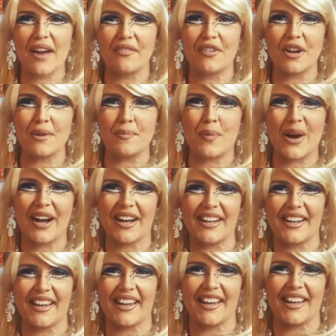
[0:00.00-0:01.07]

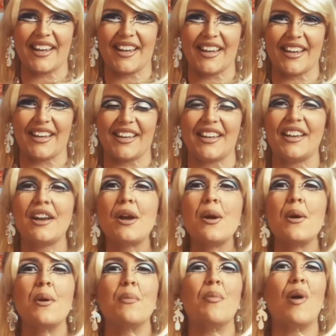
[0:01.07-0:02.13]
everybody!
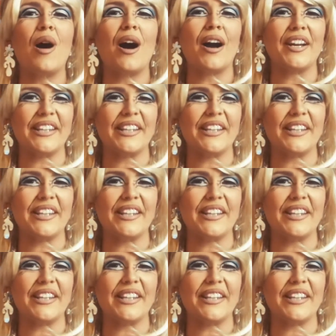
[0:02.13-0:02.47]
My